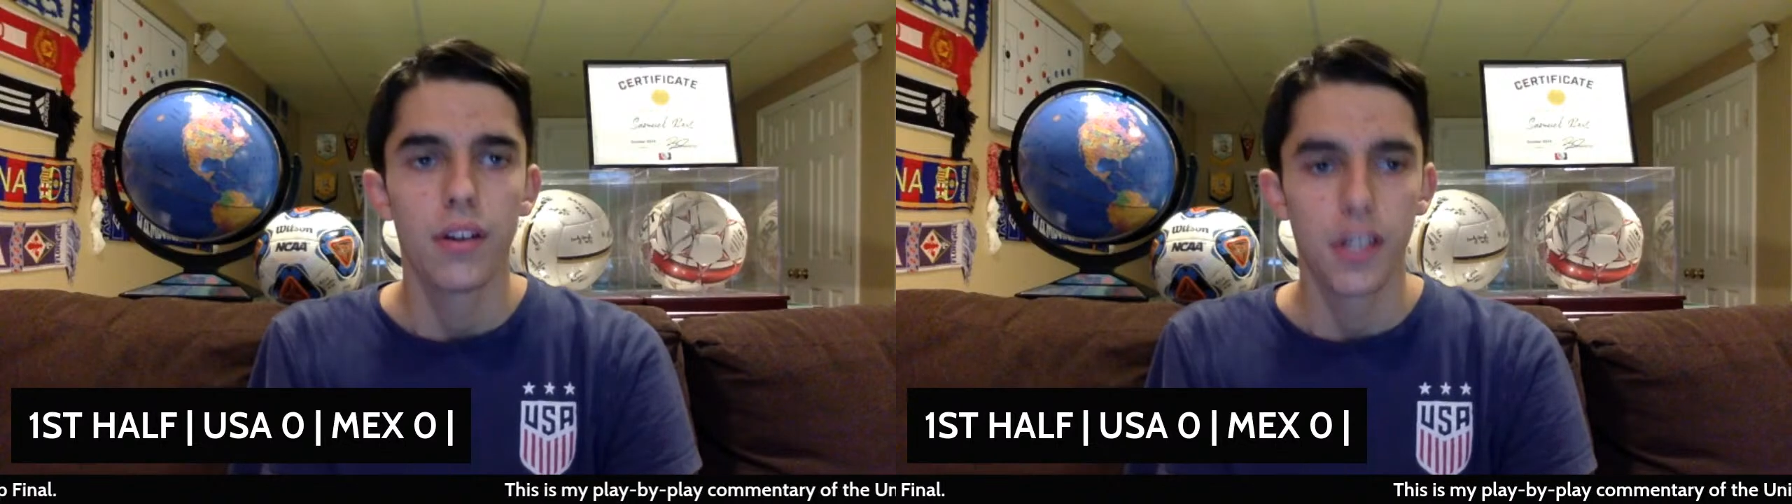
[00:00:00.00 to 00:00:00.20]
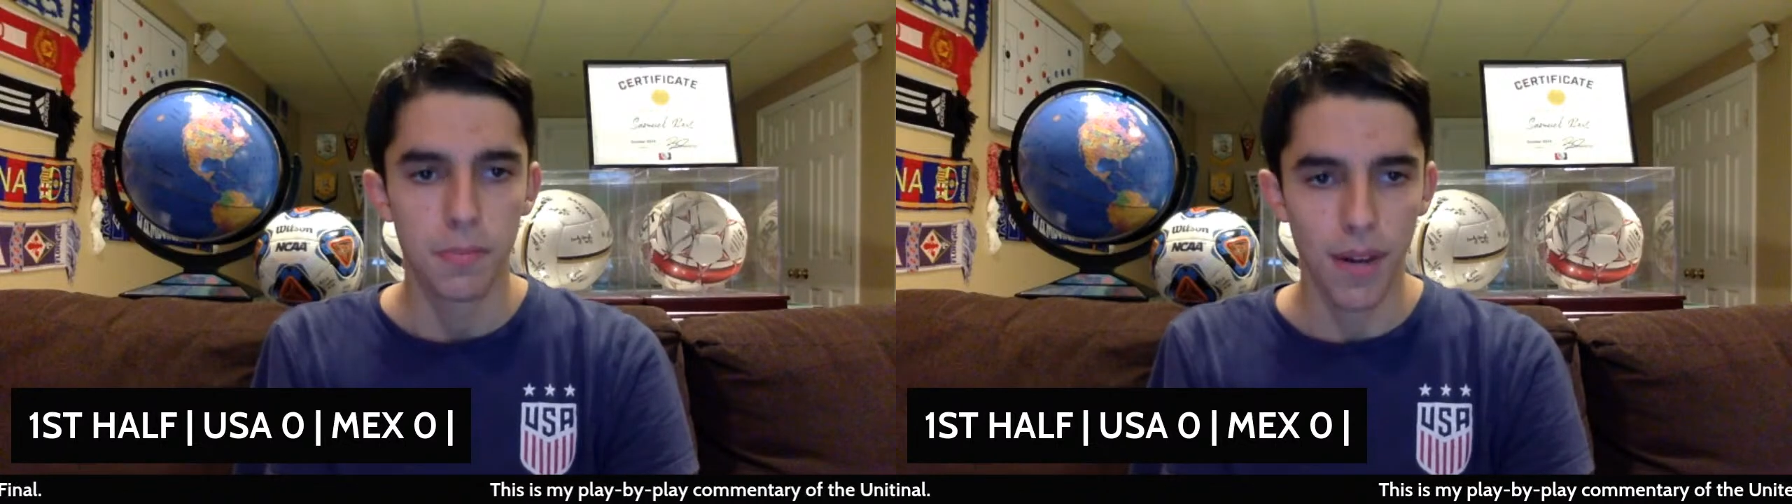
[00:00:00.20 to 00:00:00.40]

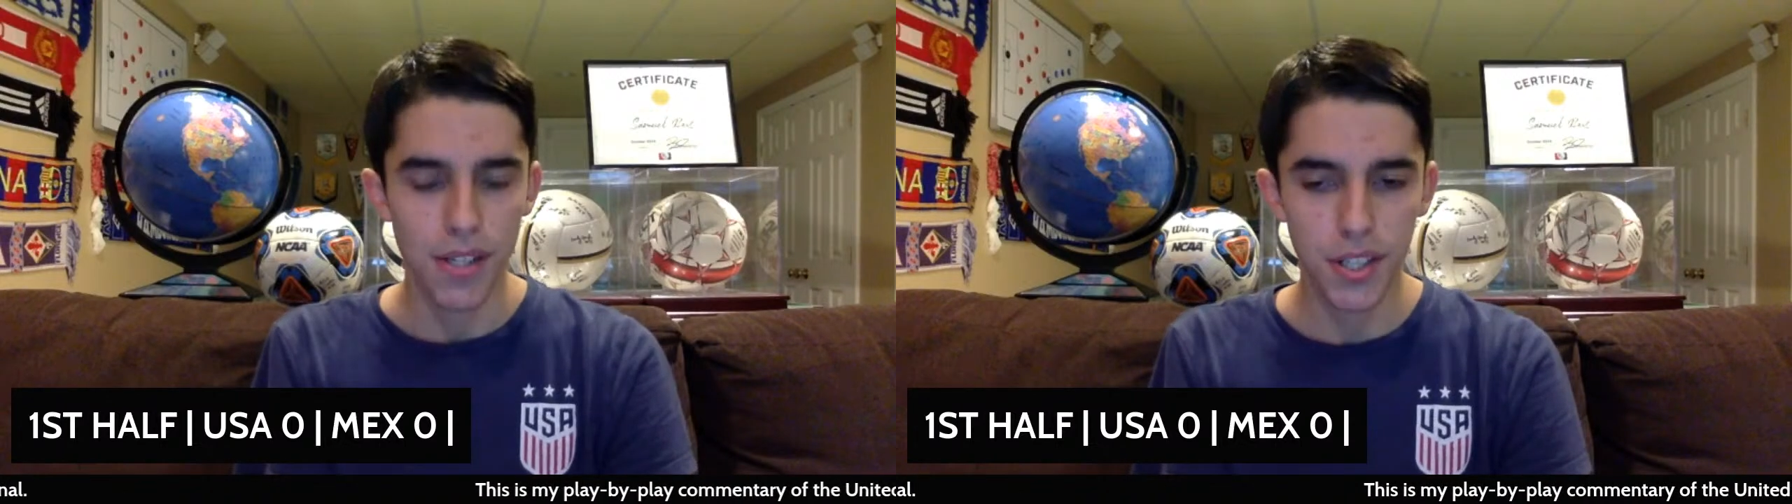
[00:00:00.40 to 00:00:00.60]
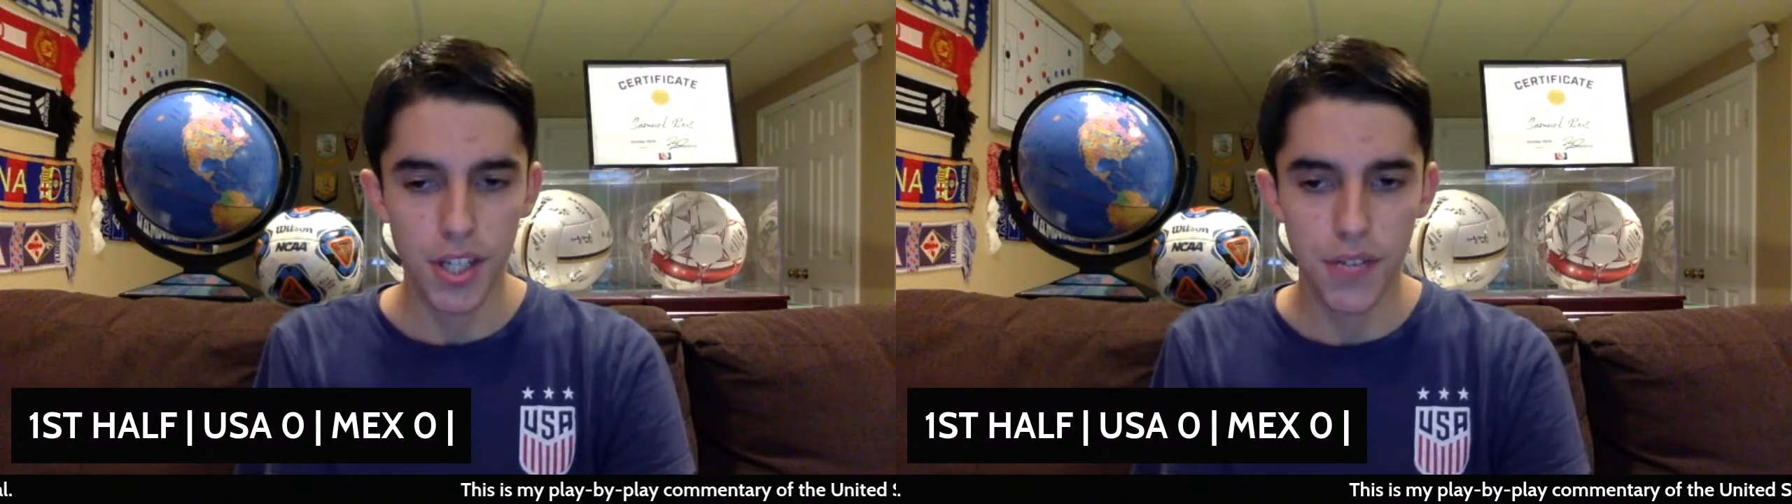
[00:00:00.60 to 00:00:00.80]
expressing